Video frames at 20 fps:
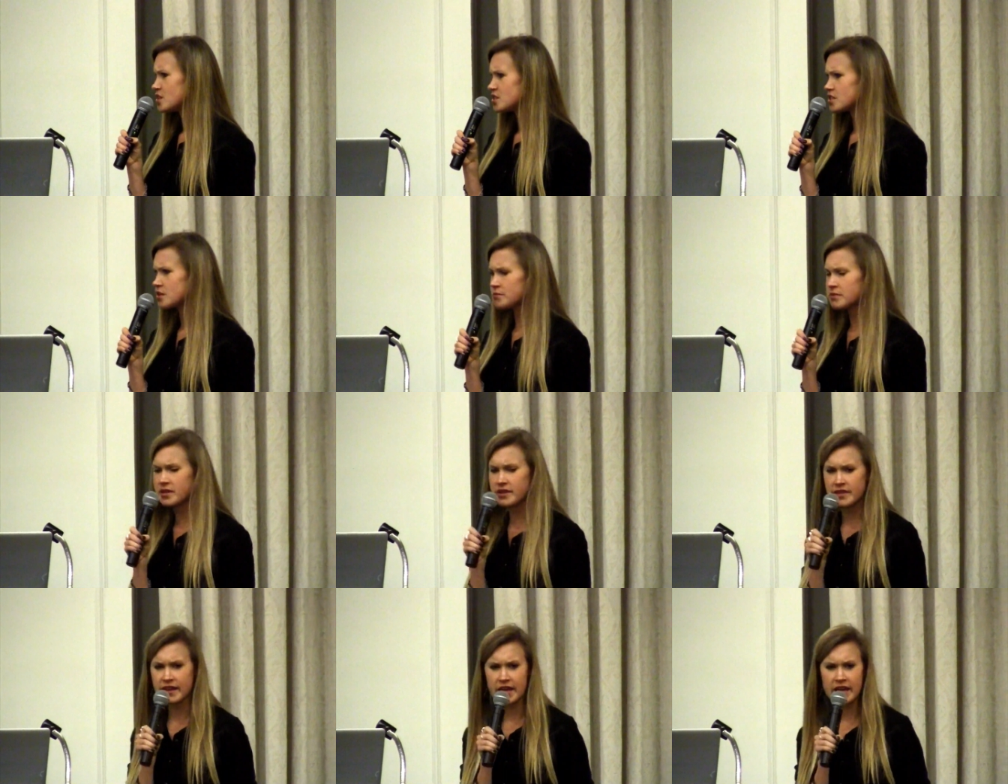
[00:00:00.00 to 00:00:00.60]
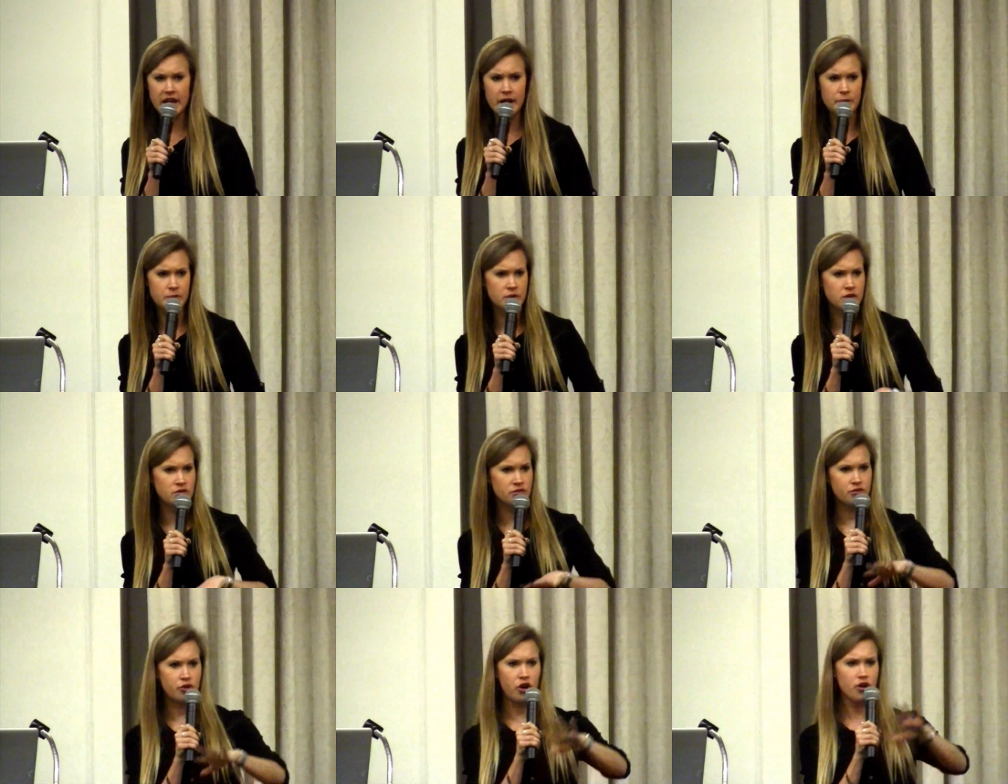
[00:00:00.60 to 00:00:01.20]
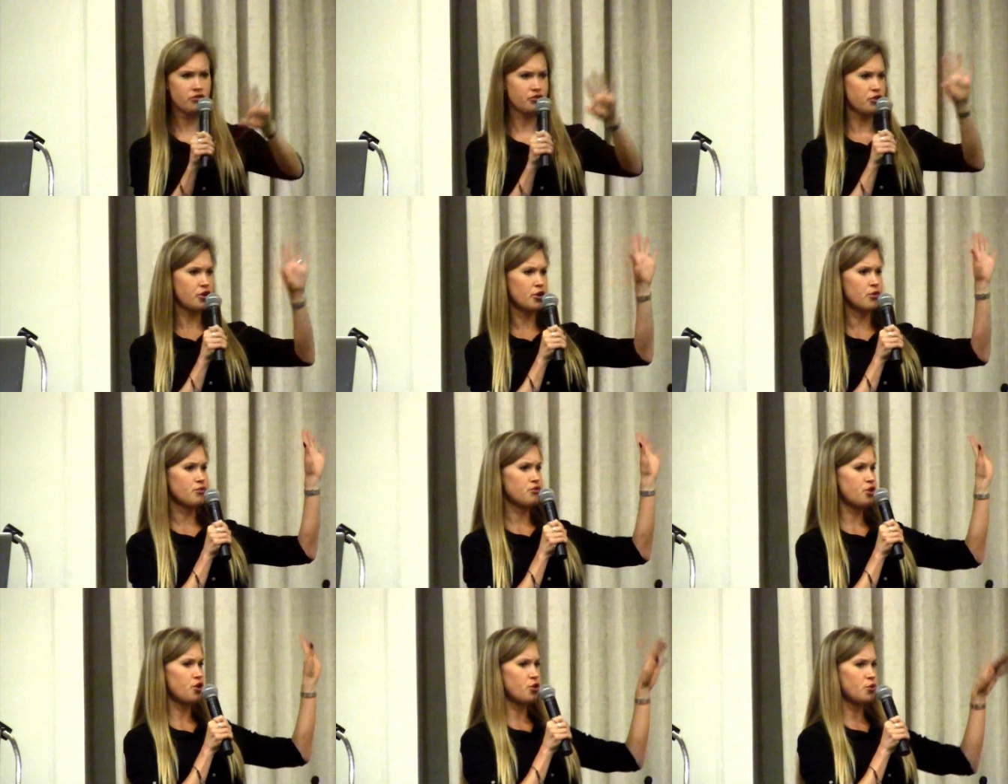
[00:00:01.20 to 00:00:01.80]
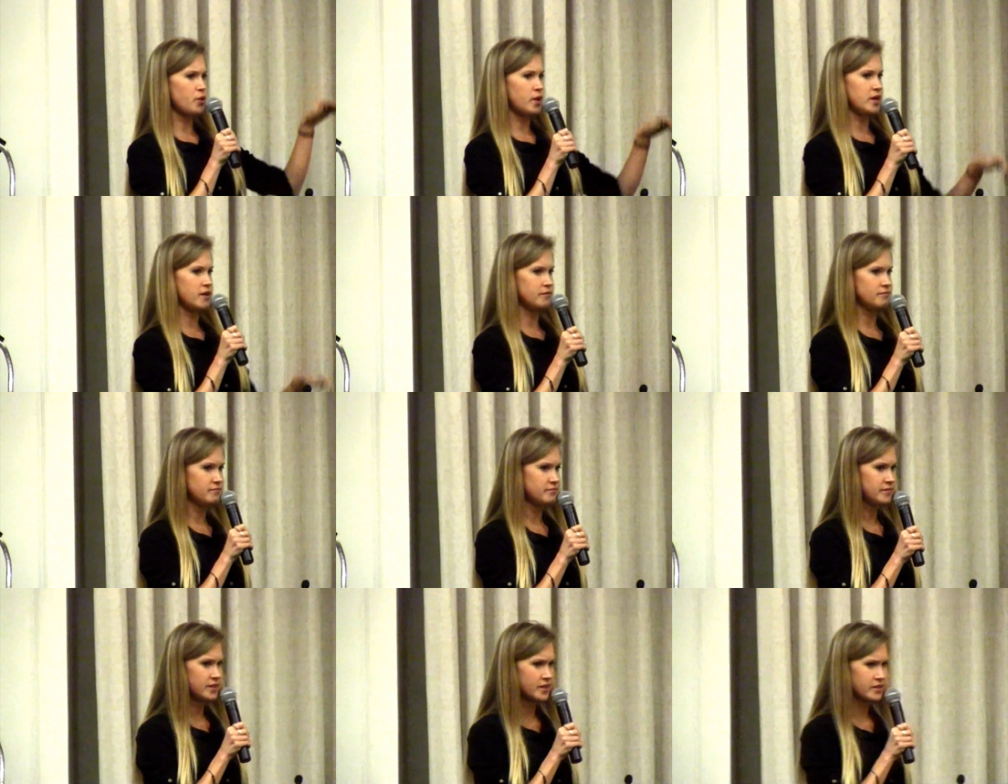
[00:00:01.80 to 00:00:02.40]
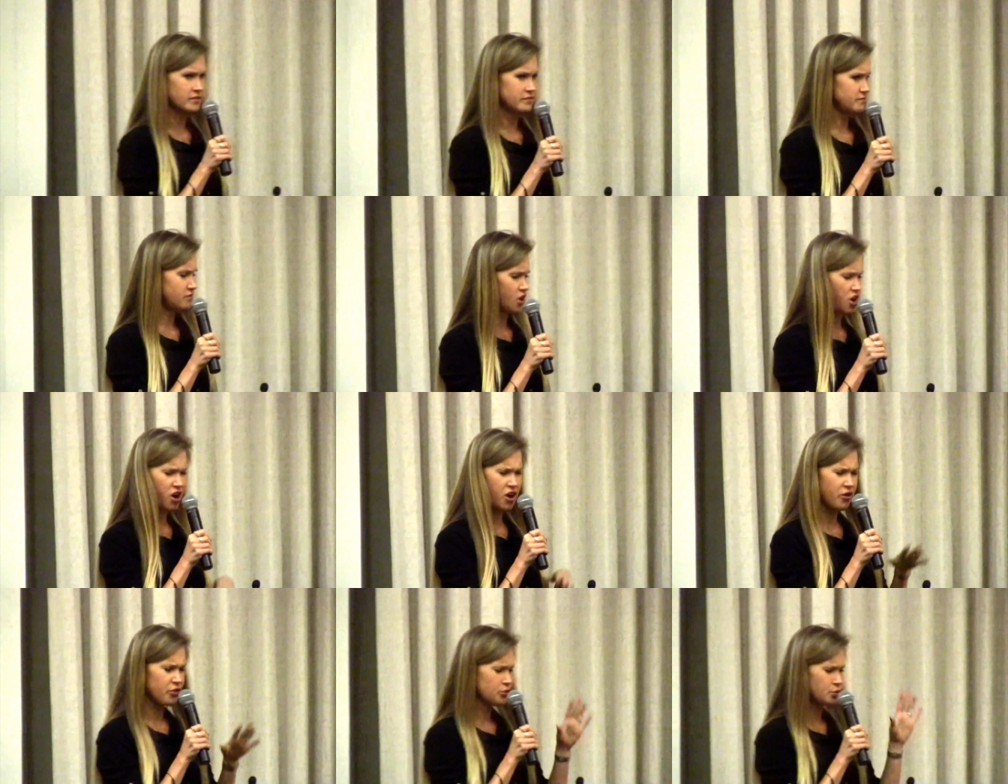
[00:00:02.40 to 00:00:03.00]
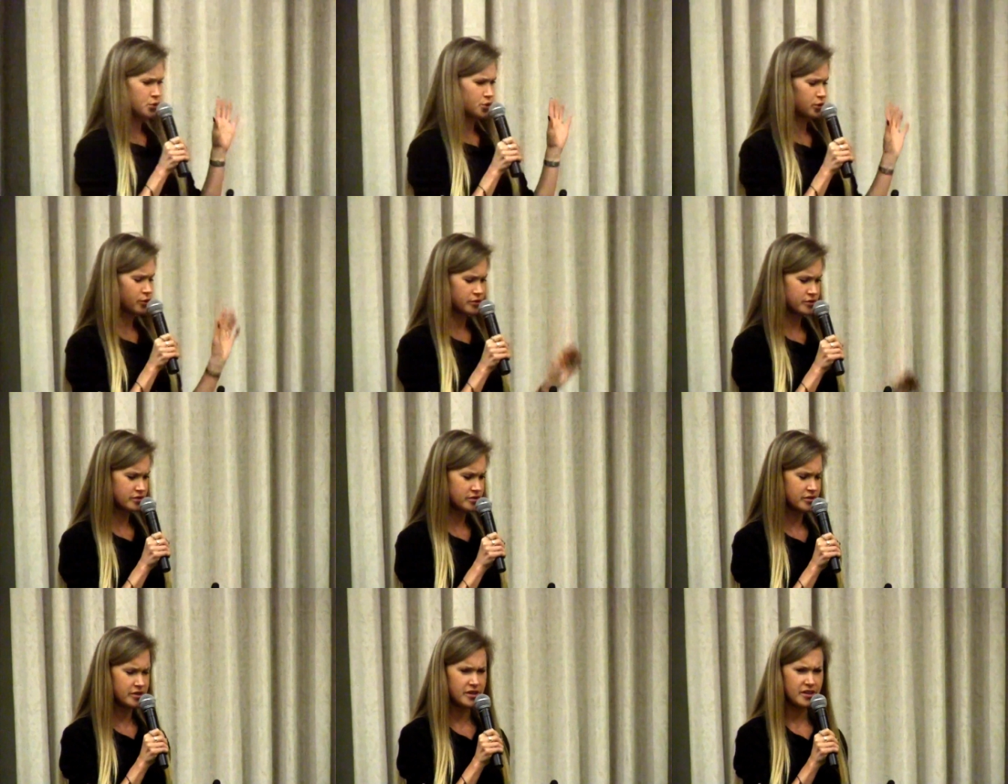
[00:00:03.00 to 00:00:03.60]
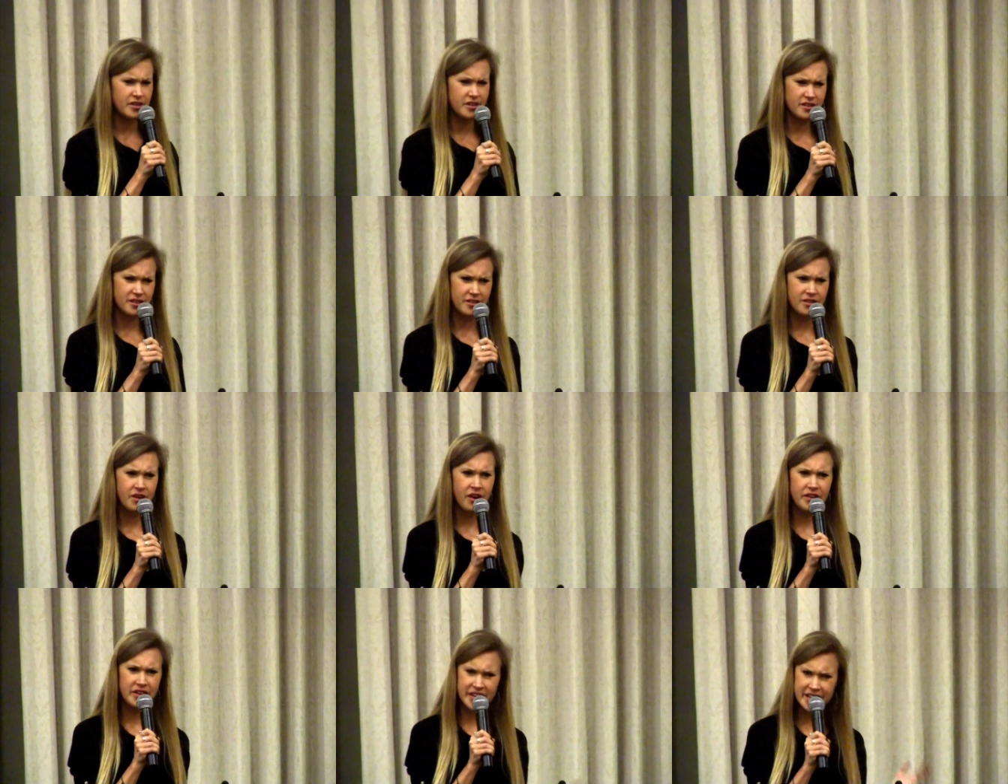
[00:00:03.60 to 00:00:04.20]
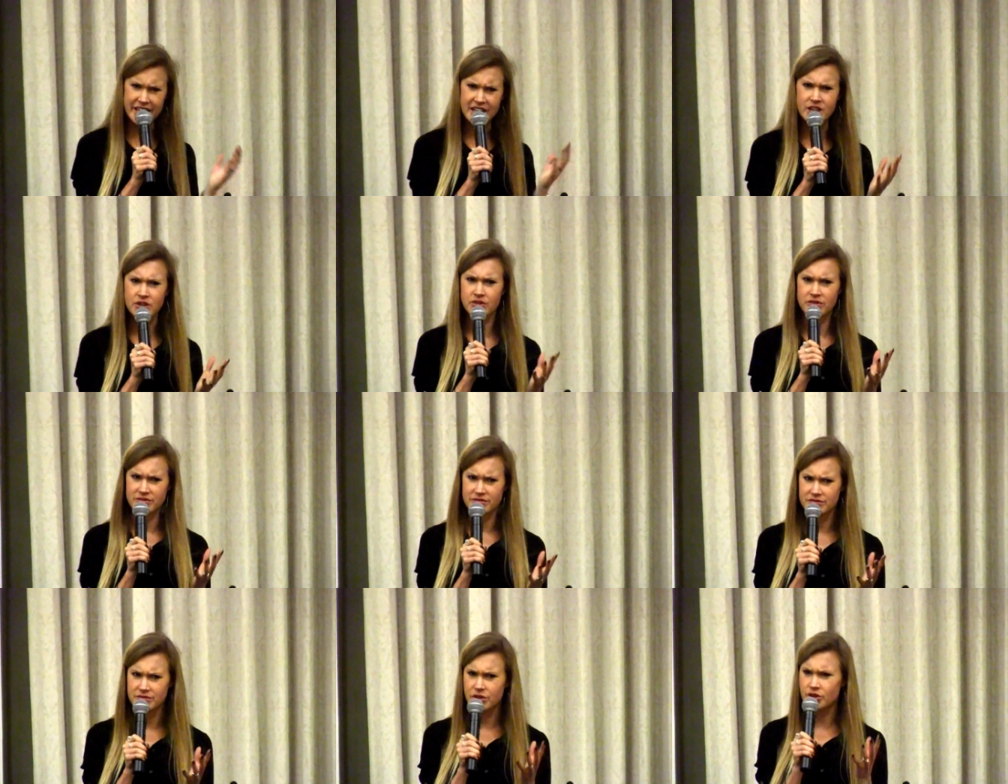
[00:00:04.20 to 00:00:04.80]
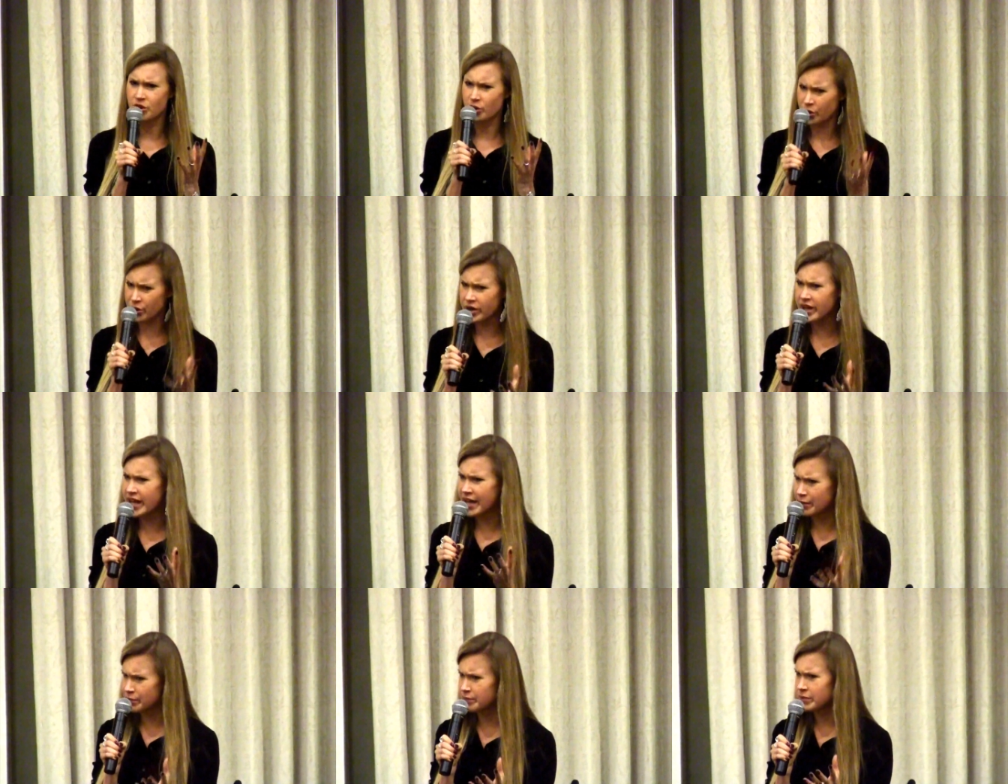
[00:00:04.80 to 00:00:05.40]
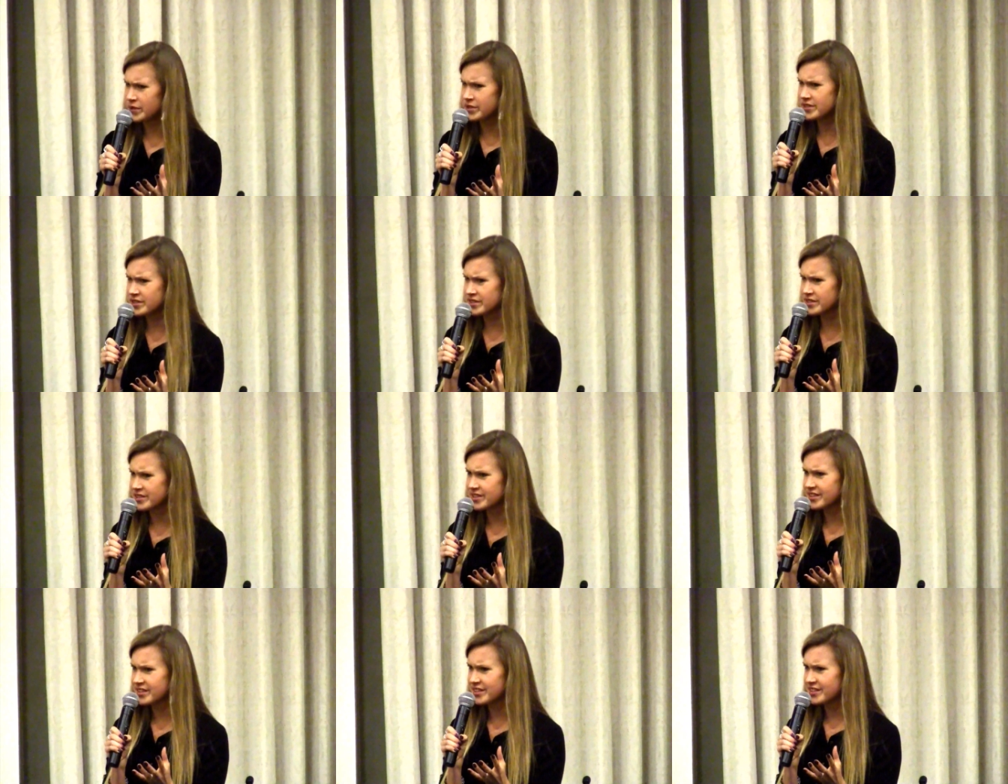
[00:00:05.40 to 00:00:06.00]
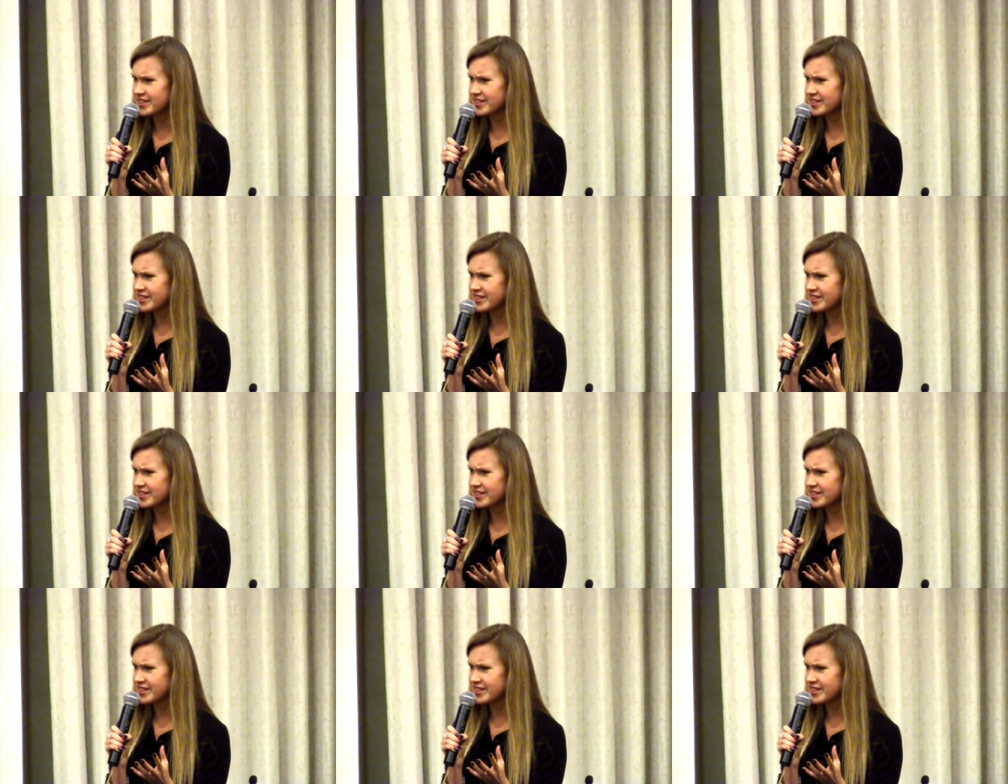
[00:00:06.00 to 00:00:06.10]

Something that happened far, far, far away in other worlds, not here on our campus,